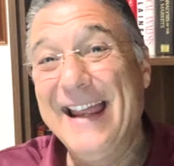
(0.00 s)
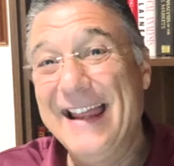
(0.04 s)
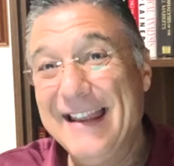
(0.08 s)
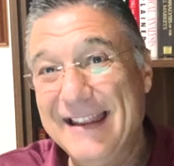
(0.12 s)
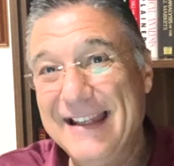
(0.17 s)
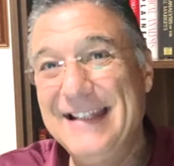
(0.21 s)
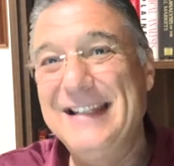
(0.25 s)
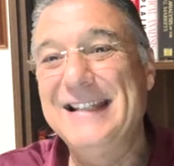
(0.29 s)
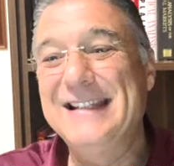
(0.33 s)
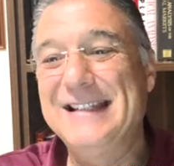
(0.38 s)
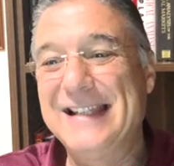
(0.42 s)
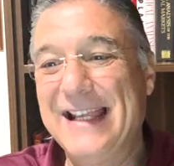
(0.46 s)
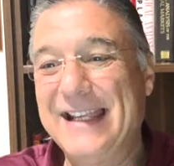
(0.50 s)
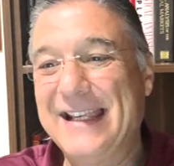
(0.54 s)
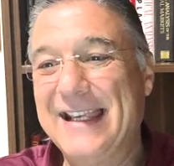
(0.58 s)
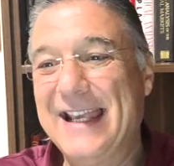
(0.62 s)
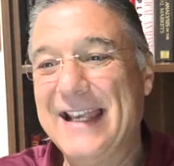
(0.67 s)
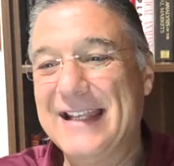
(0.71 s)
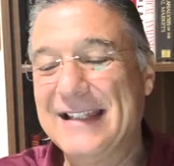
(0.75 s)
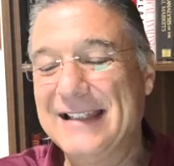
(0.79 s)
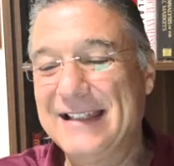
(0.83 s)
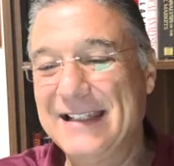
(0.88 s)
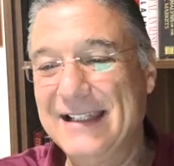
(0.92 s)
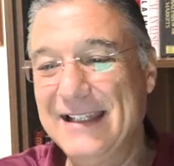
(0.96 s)
and this is the
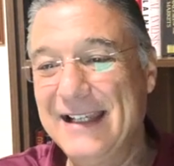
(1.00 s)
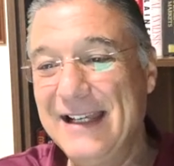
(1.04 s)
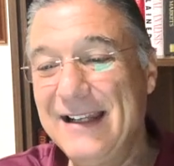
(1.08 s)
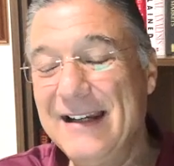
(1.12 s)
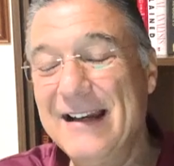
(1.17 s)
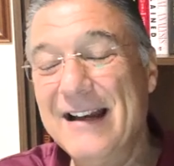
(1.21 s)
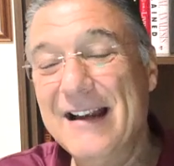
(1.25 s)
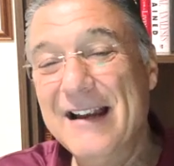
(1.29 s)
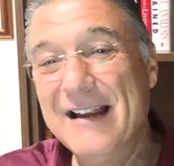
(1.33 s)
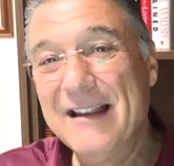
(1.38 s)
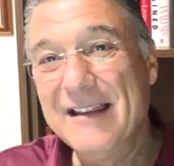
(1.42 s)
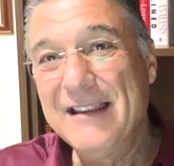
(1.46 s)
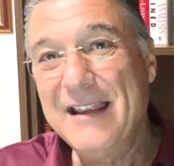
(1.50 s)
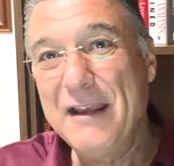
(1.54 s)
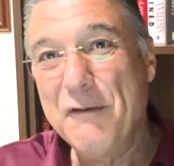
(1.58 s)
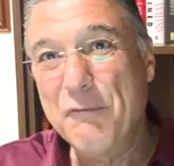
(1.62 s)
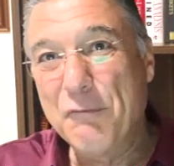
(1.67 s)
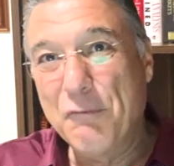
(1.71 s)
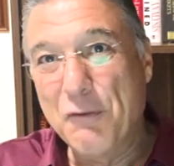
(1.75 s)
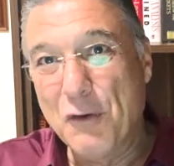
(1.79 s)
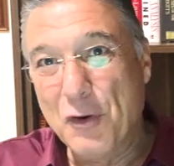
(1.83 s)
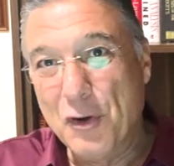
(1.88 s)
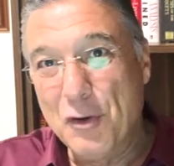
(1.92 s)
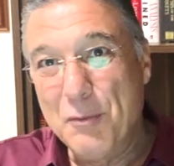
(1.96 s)
case here, they
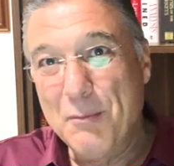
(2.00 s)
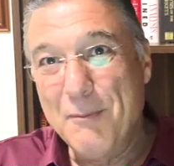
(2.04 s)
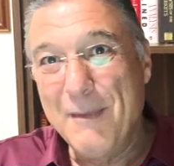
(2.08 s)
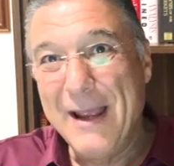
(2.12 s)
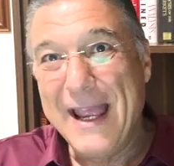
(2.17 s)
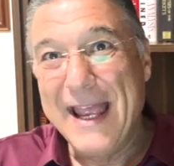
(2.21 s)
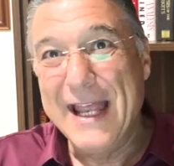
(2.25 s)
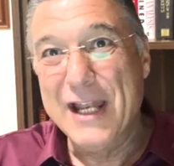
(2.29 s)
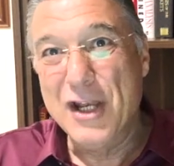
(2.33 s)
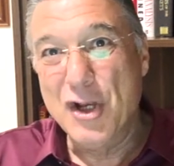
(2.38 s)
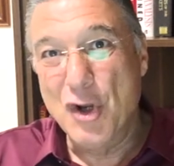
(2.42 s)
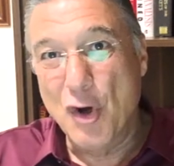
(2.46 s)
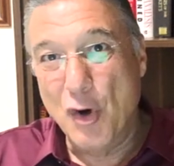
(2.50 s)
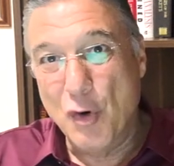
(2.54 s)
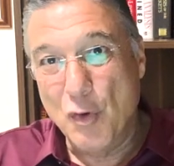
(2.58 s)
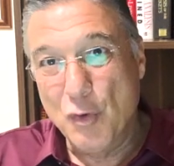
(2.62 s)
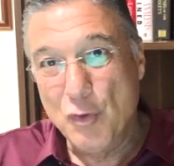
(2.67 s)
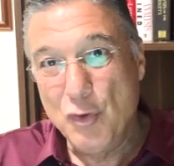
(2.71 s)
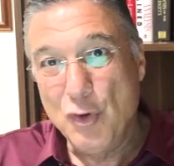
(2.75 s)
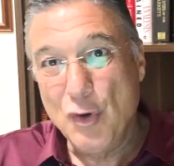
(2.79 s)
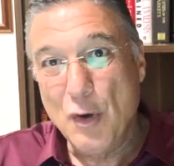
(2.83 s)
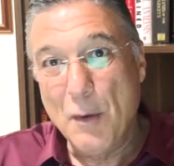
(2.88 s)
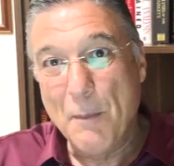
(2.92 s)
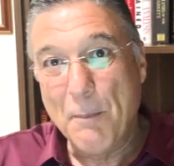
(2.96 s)
form a
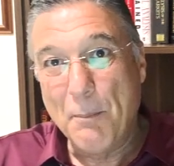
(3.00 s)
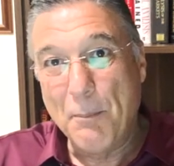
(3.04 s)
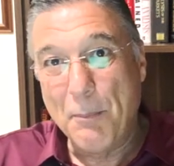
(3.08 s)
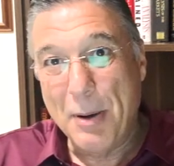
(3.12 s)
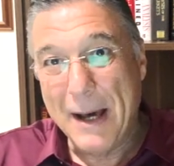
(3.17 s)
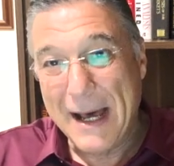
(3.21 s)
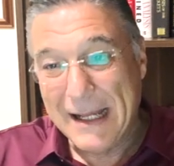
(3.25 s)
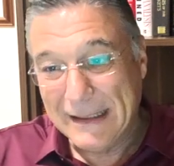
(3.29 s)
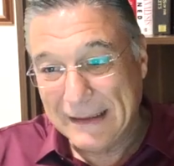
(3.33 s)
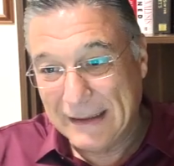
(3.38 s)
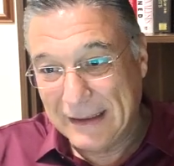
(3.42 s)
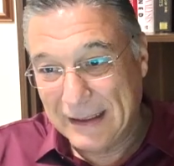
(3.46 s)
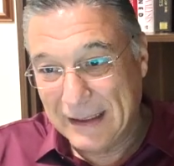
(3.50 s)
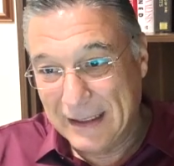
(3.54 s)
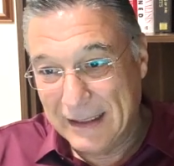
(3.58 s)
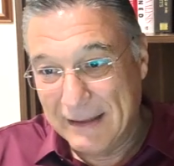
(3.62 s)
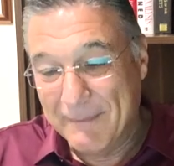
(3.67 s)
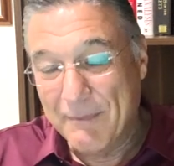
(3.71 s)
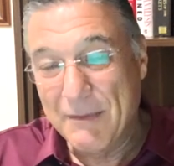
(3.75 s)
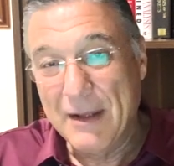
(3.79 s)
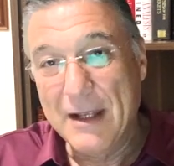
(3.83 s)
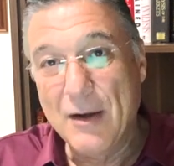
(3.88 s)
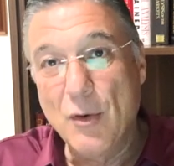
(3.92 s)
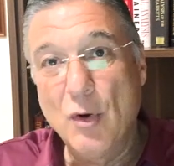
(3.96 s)
known pattern.
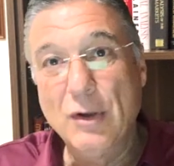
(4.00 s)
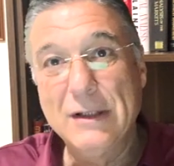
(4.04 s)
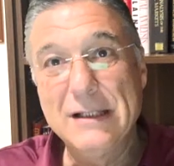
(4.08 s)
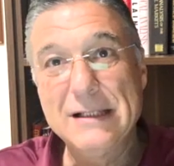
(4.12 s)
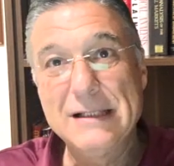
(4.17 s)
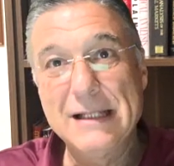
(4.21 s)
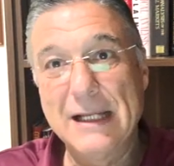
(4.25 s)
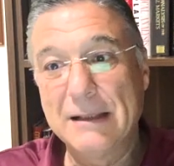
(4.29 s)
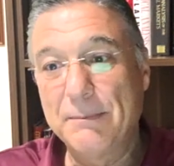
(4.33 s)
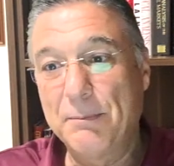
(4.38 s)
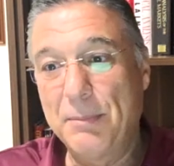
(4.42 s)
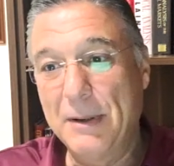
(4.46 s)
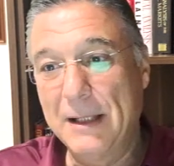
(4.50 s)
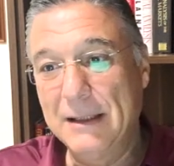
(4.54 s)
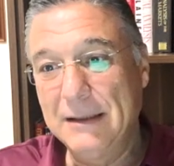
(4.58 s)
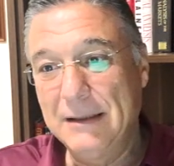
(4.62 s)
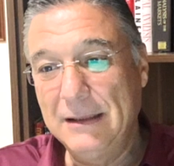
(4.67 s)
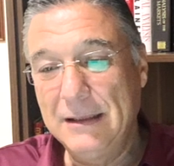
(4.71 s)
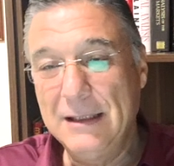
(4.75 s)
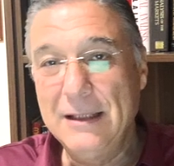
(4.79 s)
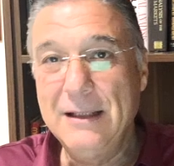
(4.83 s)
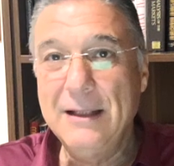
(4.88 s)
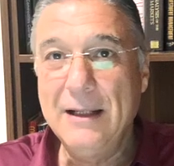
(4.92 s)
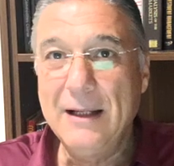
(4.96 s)
What is that
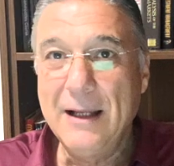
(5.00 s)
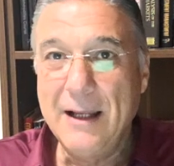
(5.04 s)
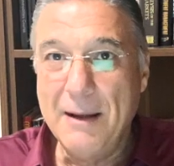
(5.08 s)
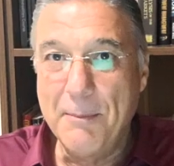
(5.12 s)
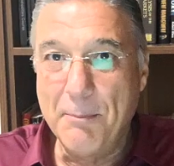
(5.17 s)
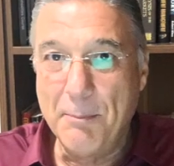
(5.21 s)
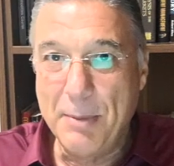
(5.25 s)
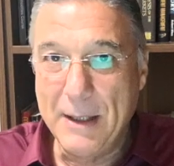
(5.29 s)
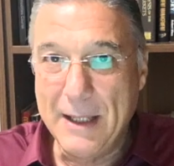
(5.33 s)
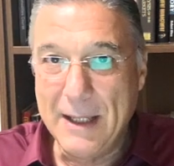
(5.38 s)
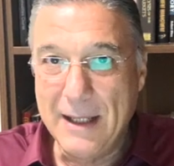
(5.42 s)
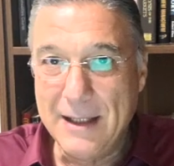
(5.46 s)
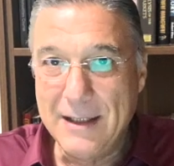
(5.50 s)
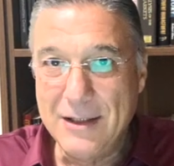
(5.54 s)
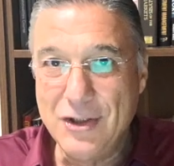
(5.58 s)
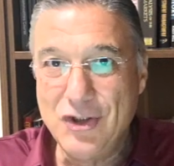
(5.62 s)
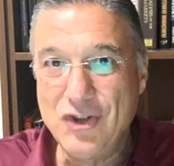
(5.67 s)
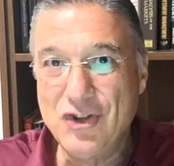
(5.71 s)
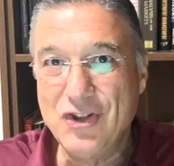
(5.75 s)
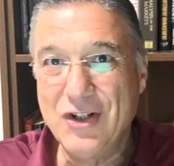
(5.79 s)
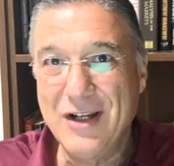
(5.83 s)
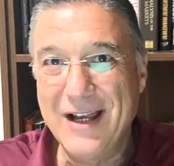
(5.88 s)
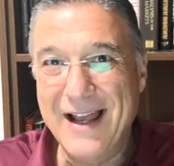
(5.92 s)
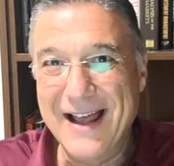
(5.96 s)
pattern? A
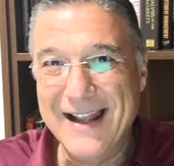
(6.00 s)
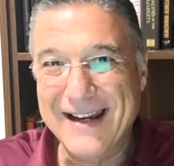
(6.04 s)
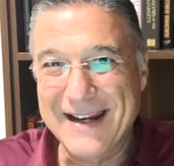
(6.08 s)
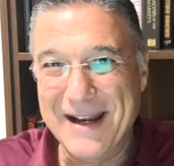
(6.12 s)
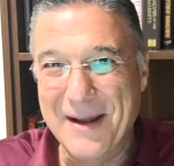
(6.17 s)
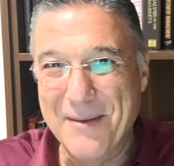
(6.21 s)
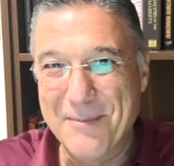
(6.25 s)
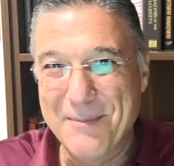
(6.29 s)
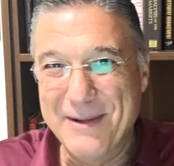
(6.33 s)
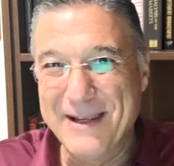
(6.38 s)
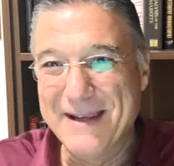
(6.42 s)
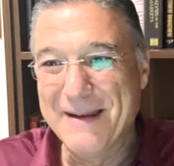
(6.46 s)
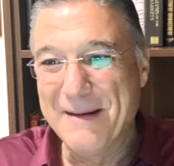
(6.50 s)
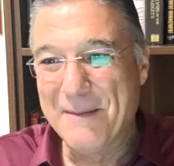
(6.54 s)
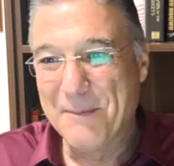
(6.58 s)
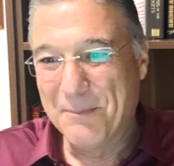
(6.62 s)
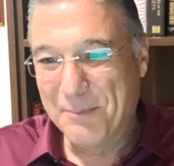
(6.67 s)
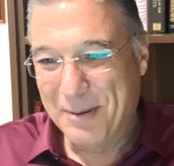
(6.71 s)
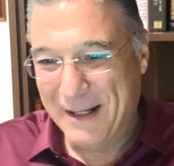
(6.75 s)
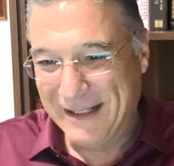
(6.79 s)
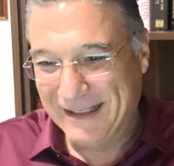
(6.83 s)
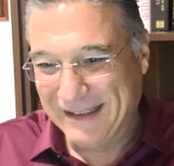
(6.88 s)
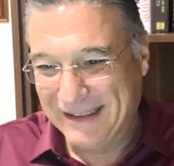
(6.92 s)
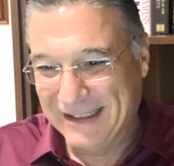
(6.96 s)
bearish harami
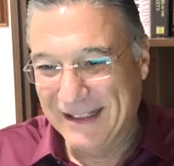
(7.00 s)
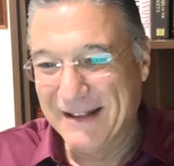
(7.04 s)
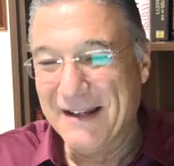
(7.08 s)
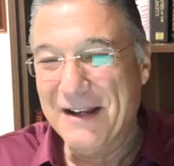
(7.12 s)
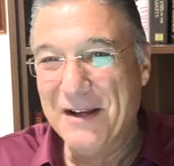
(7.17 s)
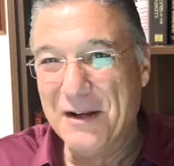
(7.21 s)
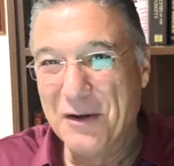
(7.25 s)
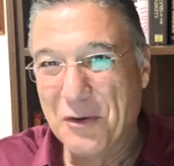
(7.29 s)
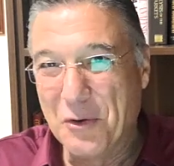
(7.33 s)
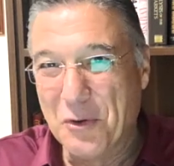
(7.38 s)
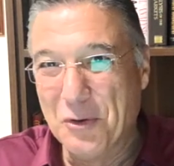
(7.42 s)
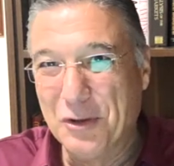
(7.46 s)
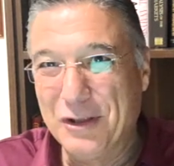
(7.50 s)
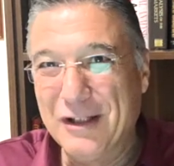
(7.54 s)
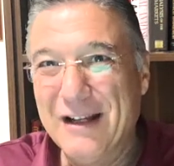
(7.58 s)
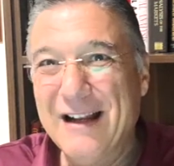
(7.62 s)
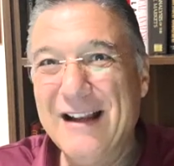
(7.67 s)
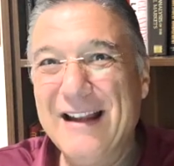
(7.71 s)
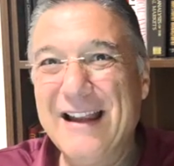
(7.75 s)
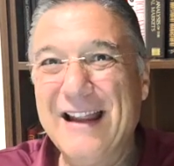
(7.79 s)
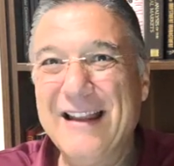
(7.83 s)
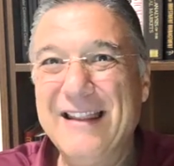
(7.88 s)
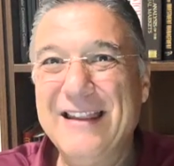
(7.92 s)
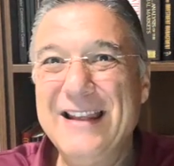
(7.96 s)
pattern. Good,
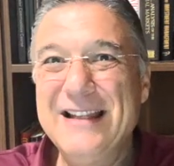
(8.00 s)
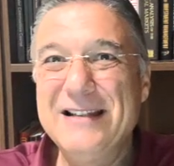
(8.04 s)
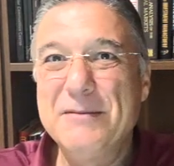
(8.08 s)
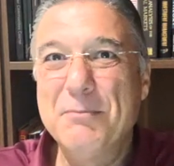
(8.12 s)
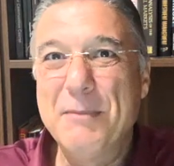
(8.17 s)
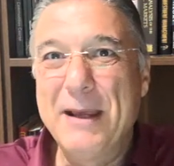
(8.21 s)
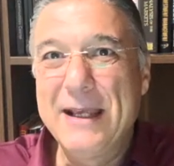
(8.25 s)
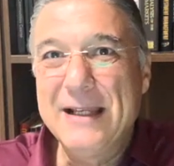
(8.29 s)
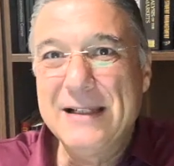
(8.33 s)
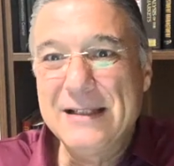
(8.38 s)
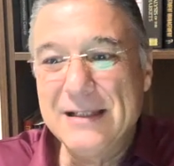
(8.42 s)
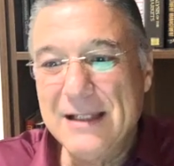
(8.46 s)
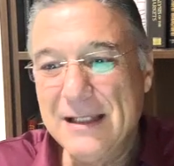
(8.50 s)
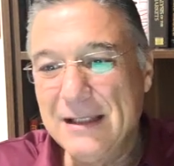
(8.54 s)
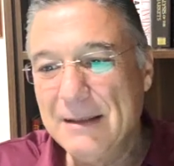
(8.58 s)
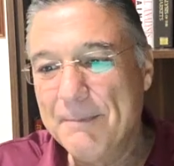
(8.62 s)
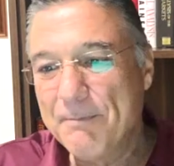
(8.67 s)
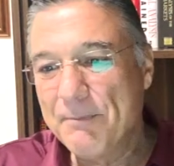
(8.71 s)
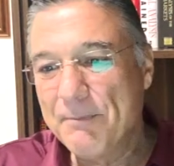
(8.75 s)
and this makes it